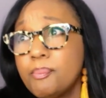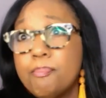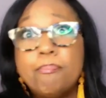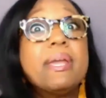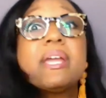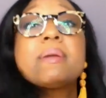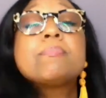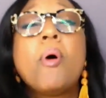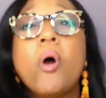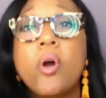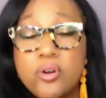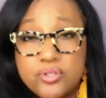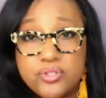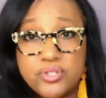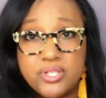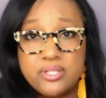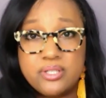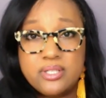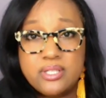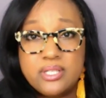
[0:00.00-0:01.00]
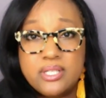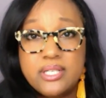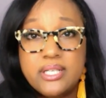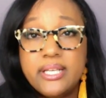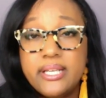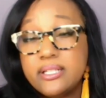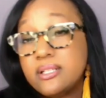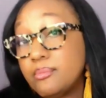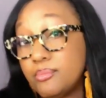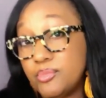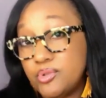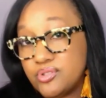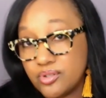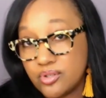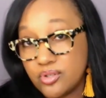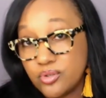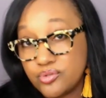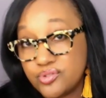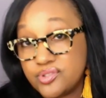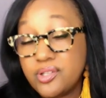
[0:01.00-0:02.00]
big part in a
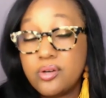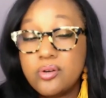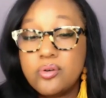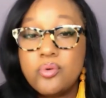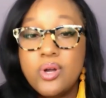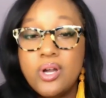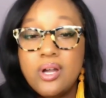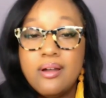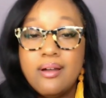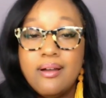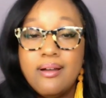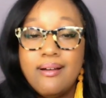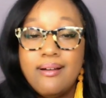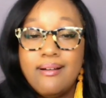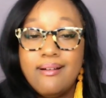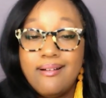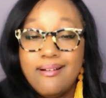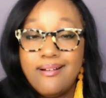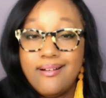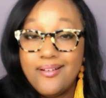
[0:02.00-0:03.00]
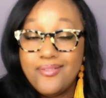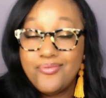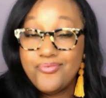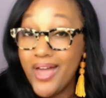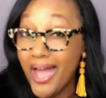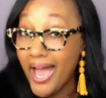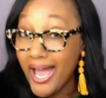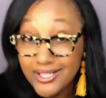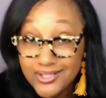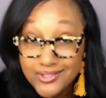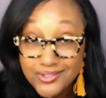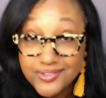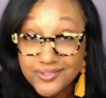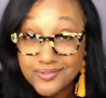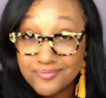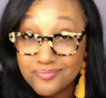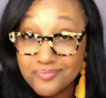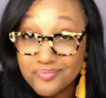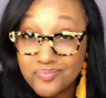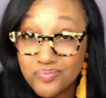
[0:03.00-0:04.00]
musical. So that is
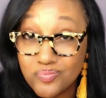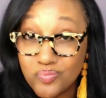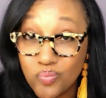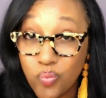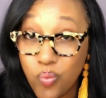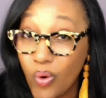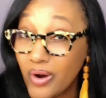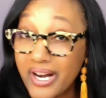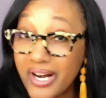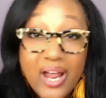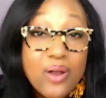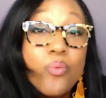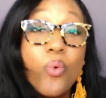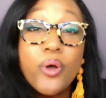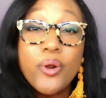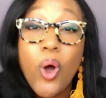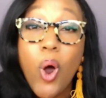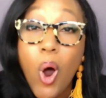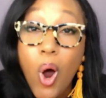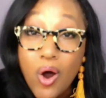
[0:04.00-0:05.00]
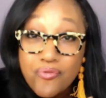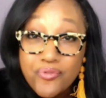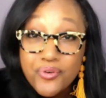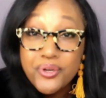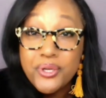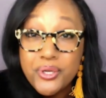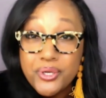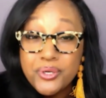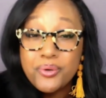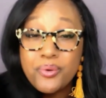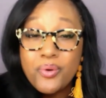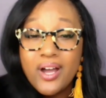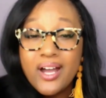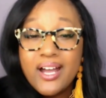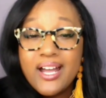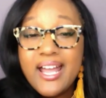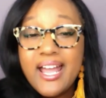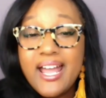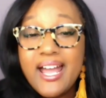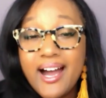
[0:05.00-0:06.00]
what I want to offer you.
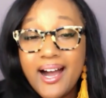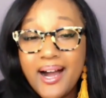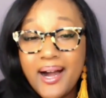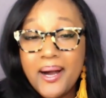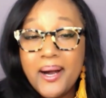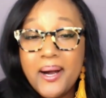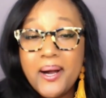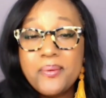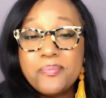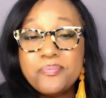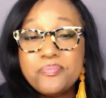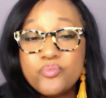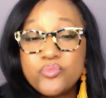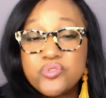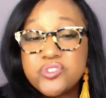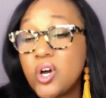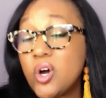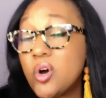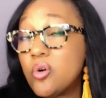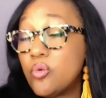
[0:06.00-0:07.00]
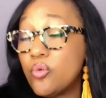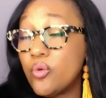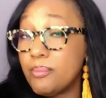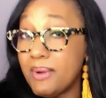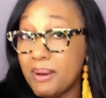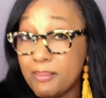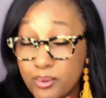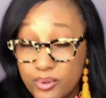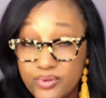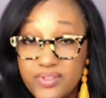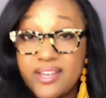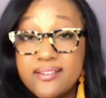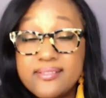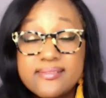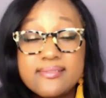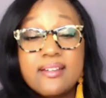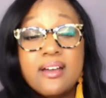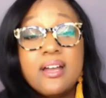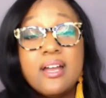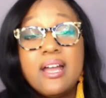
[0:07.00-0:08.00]
So remember
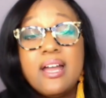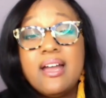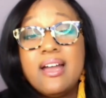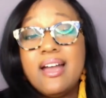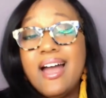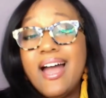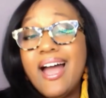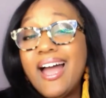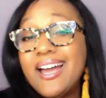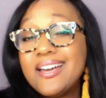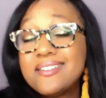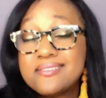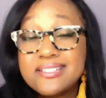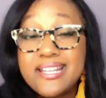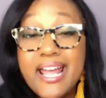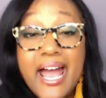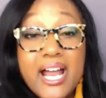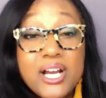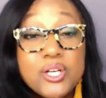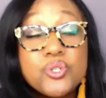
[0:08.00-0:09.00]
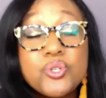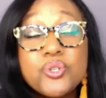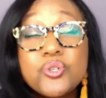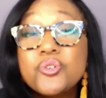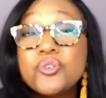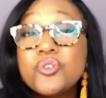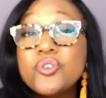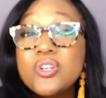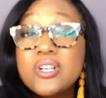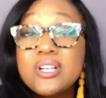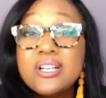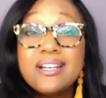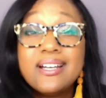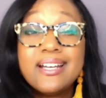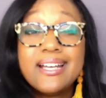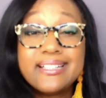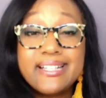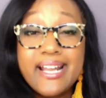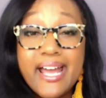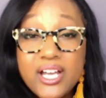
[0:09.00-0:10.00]
this, as an actor
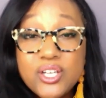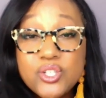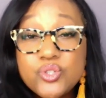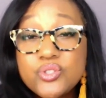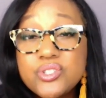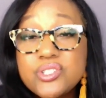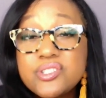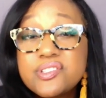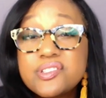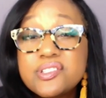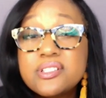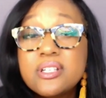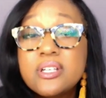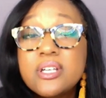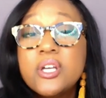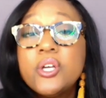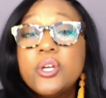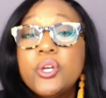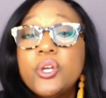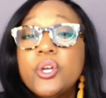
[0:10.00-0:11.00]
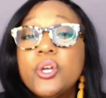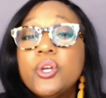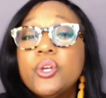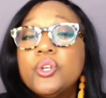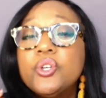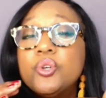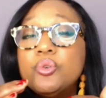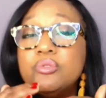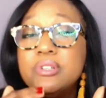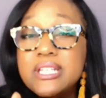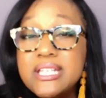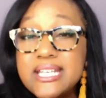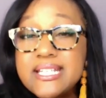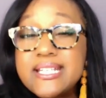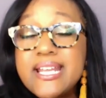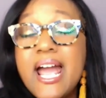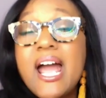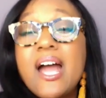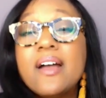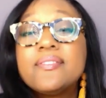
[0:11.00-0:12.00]
and actress, you need
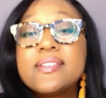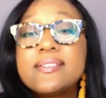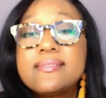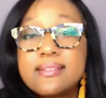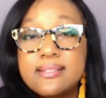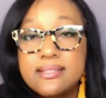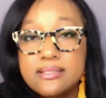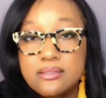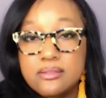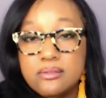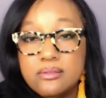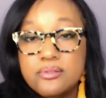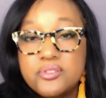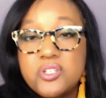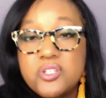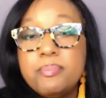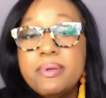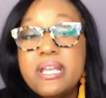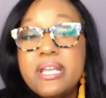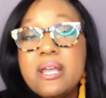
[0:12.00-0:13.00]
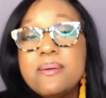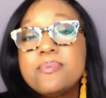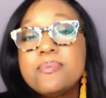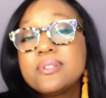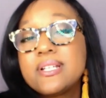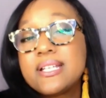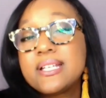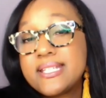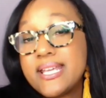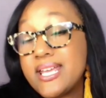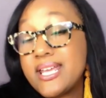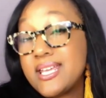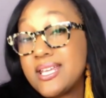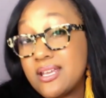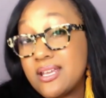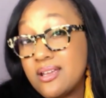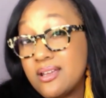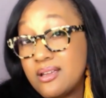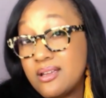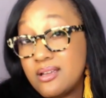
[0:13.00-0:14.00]
to have the skill to be able to take
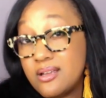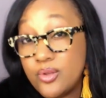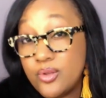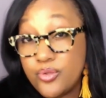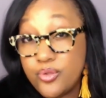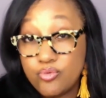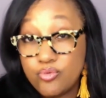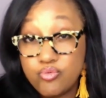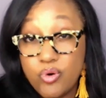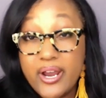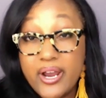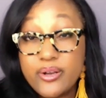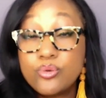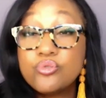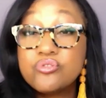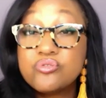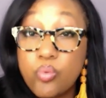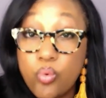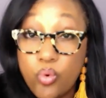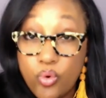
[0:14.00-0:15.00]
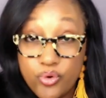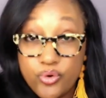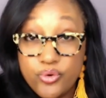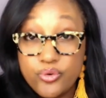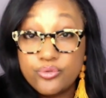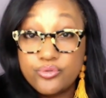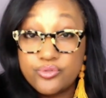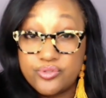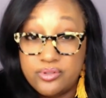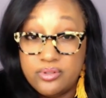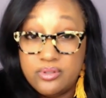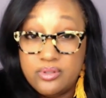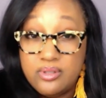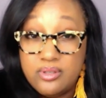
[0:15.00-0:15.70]
the writer's words,